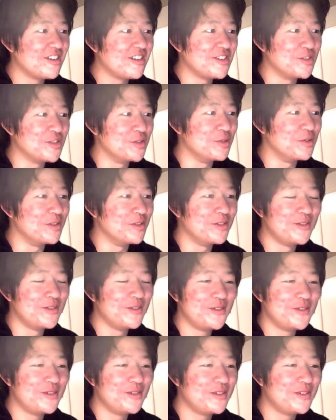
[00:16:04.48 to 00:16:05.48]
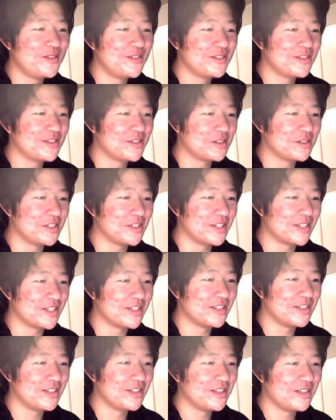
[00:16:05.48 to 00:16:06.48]
Dude. Sick.
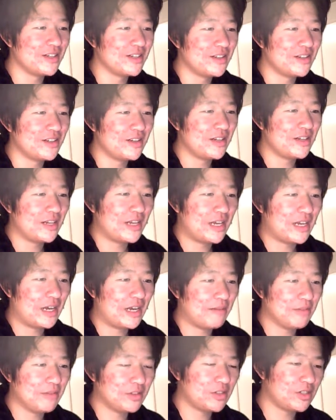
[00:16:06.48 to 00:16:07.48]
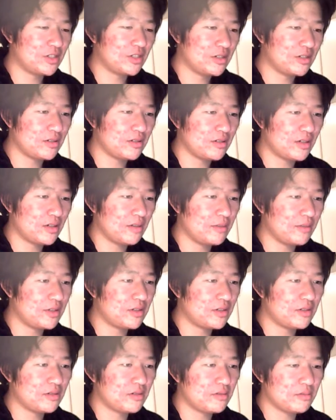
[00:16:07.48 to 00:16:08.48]
How much... How
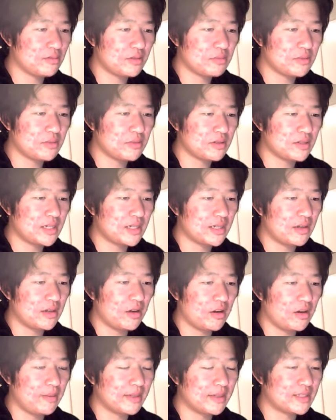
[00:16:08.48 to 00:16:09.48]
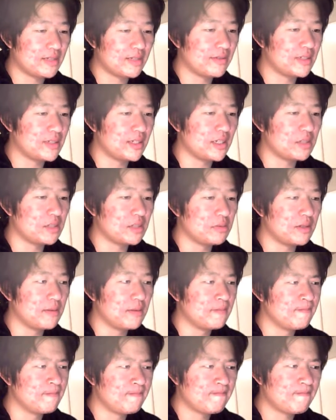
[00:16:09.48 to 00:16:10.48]
much... my stat? Oh, I'm at 17
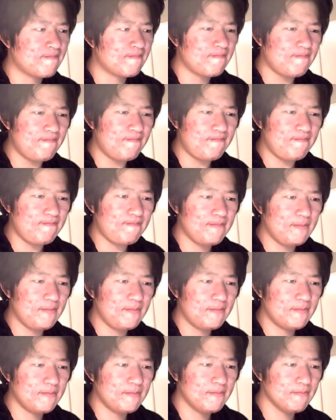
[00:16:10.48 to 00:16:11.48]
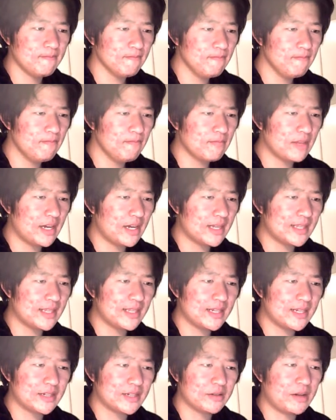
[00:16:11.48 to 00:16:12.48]
HP. I
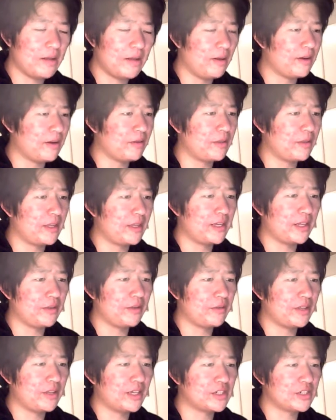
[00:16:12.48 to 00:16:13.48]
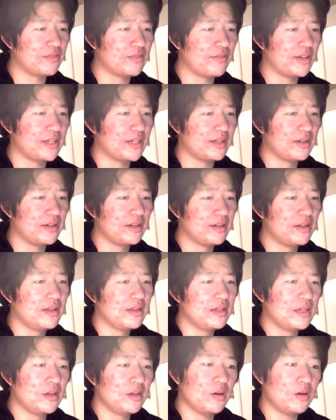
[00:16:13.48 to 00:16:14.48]
think I don't... I don't think... I don't think I should fight.
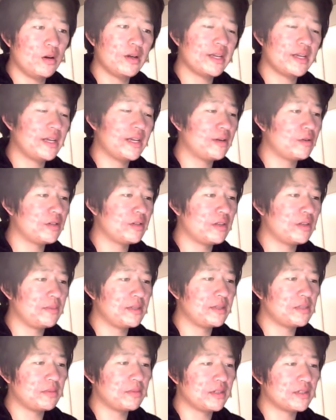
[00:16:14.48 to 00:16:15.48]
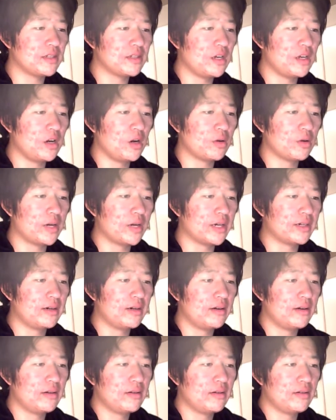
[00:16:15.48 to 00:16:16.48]
Oh, I can't go into the pizza place. Oh, god.
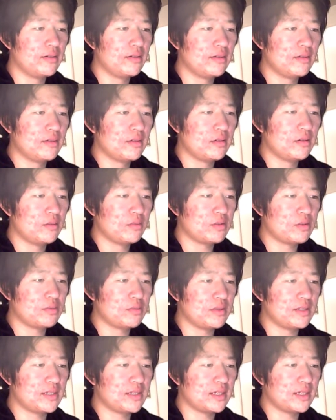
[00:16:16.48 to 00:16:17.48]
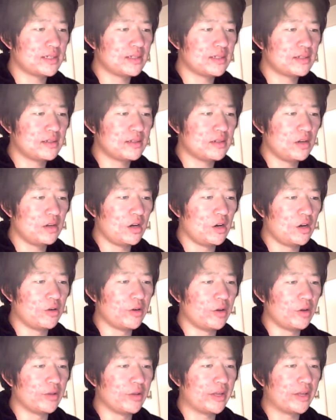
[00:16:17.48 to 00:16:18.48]
What's with these guys? Oh,
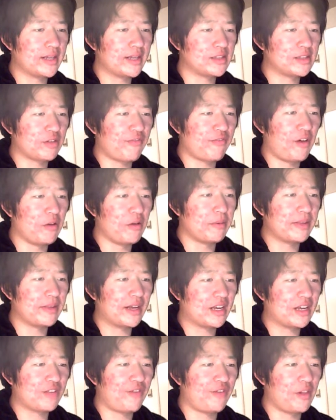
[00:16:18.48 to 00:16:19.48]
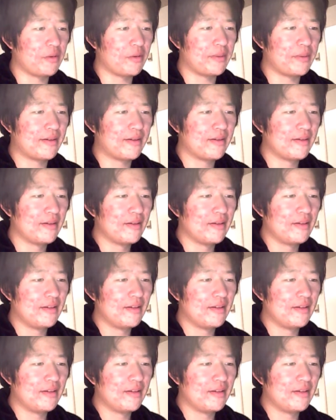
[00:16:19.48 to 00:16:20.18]
no. That guy's following me. That guy's following me.